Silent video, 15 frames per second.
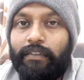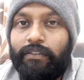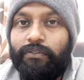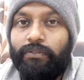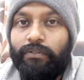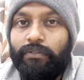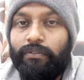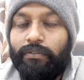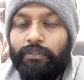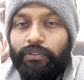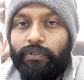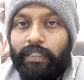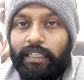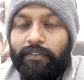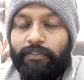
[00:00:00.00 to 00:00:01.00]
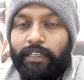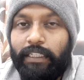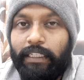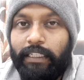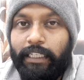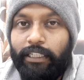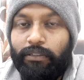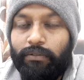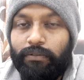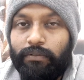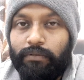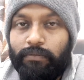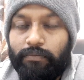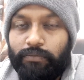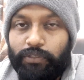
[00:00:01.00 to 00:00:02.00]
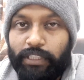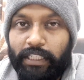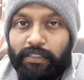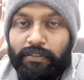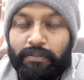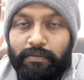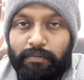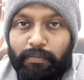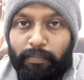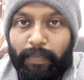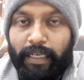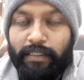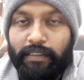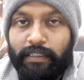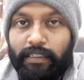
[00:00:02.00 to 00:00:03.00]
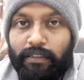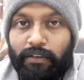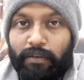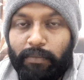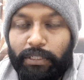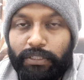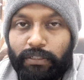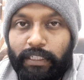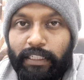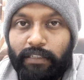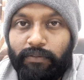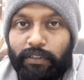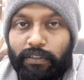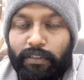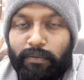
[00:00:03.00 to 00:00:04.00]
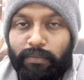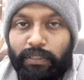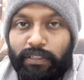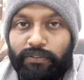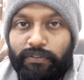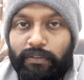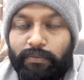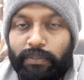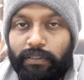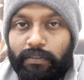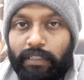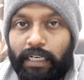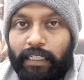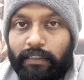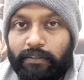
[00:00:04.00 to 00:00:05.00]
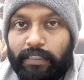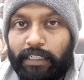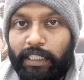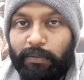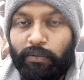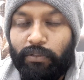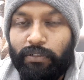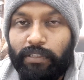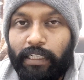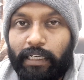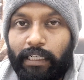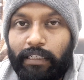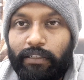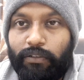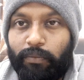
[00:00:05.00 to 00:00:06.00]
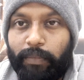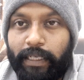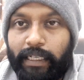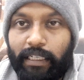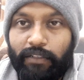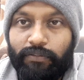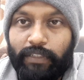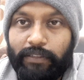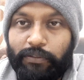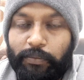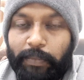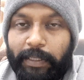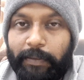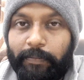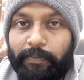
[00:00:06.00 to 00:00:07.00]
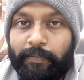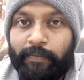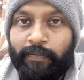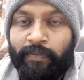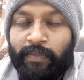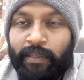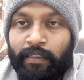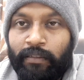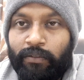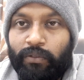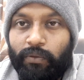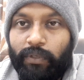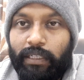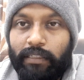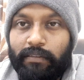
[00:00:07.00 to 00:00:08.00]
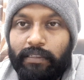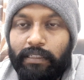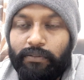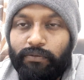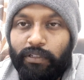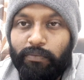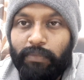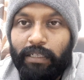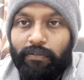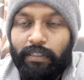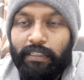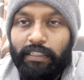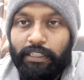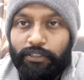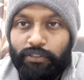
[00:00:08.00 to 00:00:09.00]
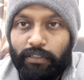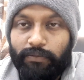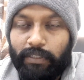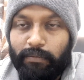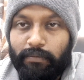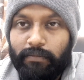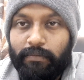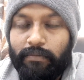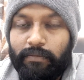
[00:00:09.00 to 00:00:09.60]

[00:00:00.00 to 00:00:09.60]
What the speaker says: So you will definitely need to change majority of the components from Rx100 motorcycle to make it a 5-speed. So we'll discuss one by one each of them.